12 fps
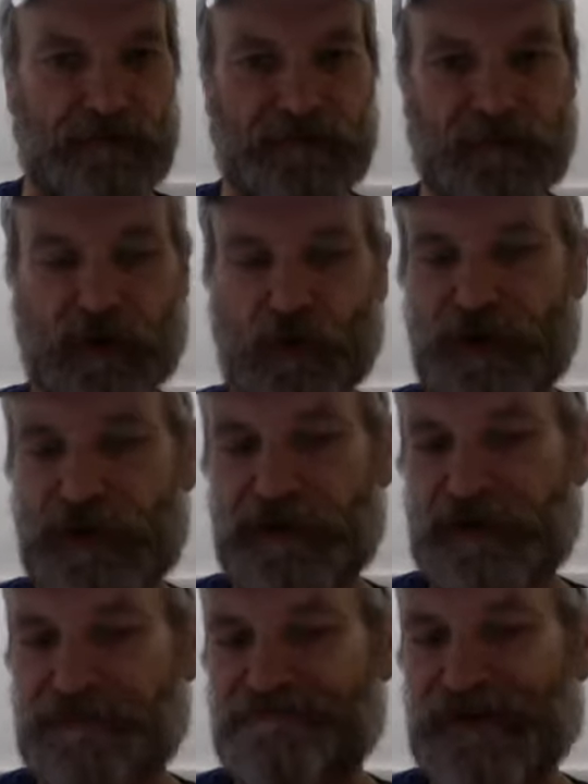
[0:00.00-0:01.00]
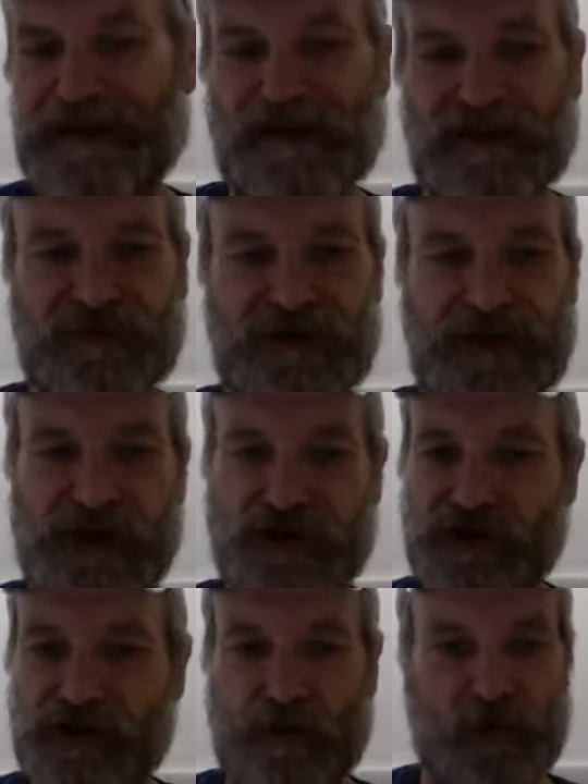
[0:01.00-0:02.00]
employee
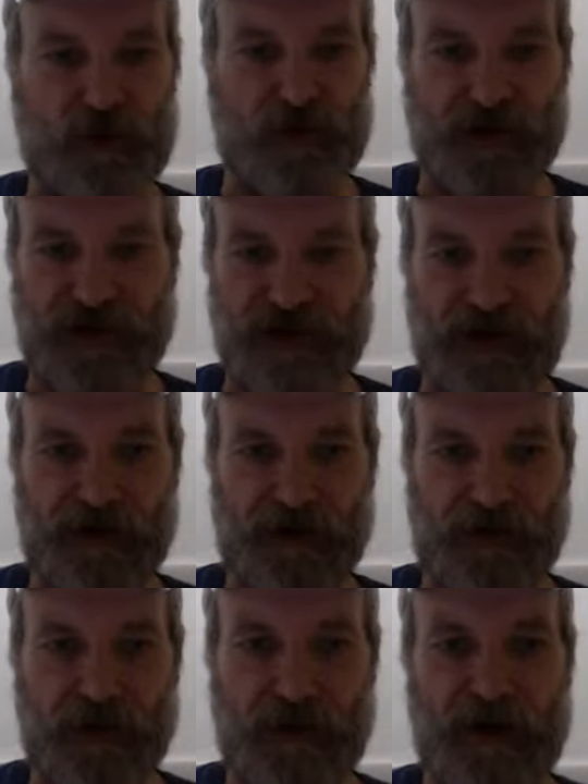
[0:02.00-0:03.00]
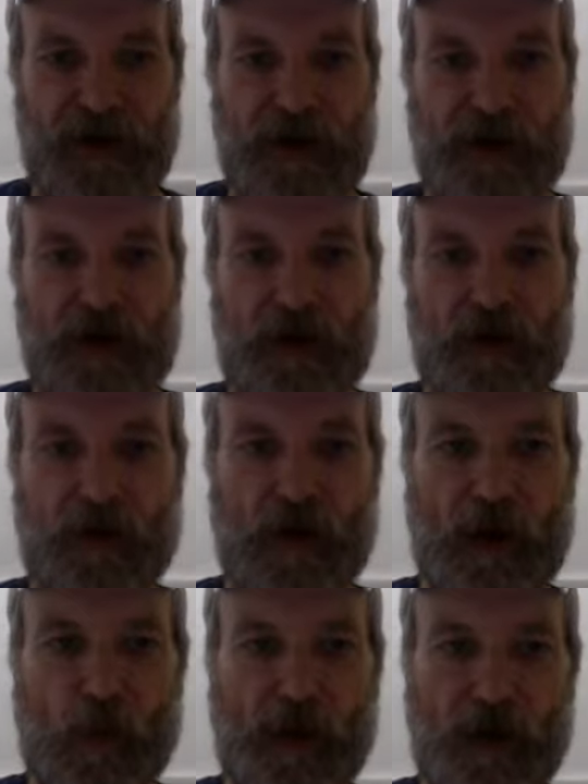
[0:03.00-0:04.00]
identification numbers, etc.
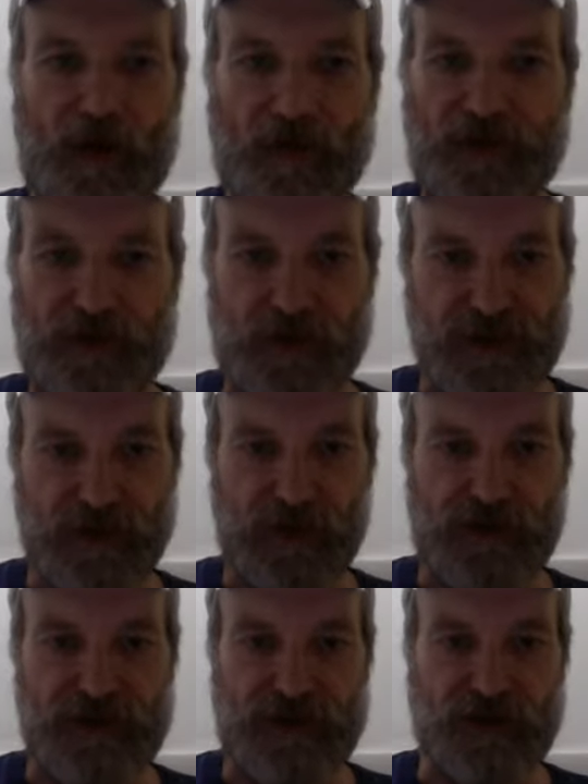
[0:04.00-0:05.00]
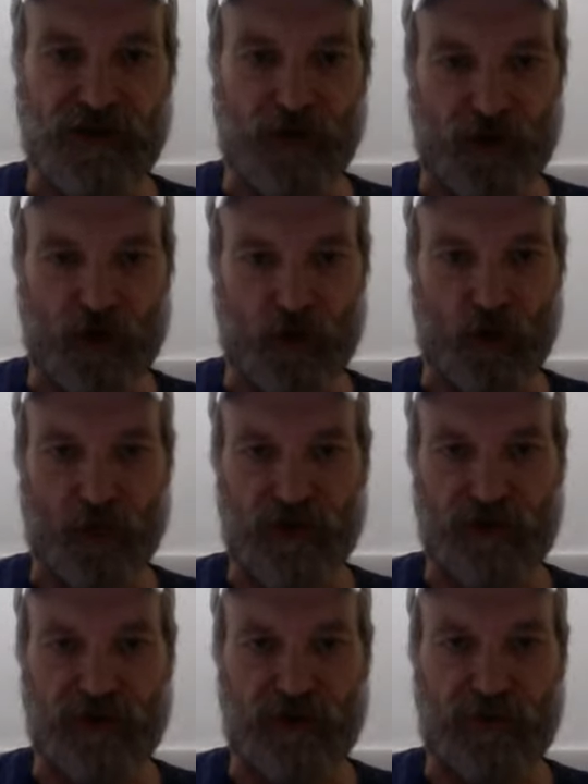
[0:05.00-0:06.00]
Whatever facilitates internal
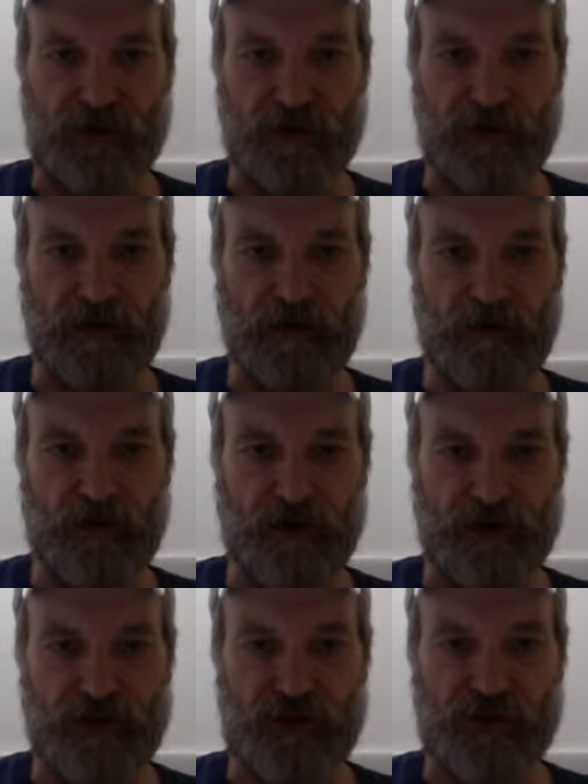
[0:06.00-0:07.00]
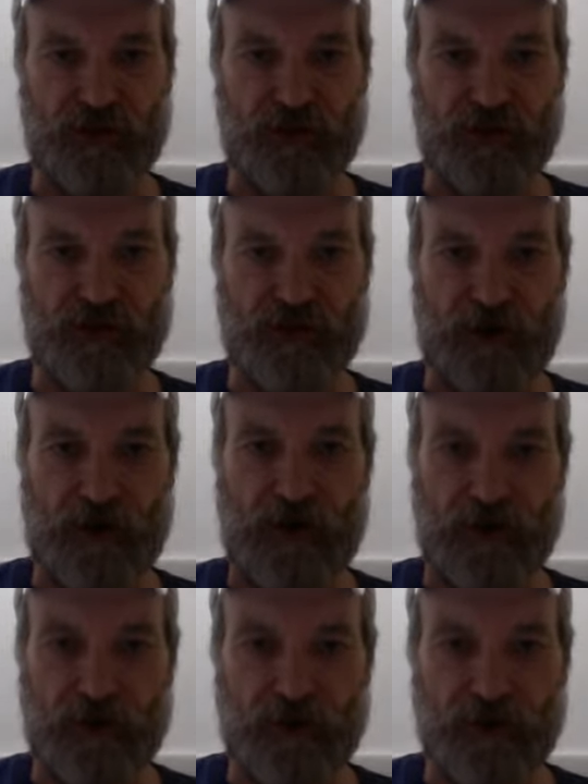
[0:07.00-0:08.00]
receiving procedures there
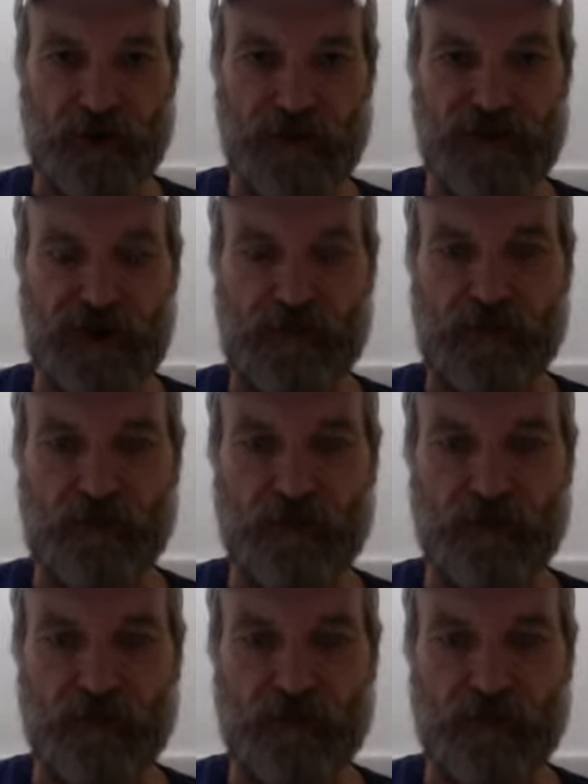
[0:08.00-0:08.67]
at your said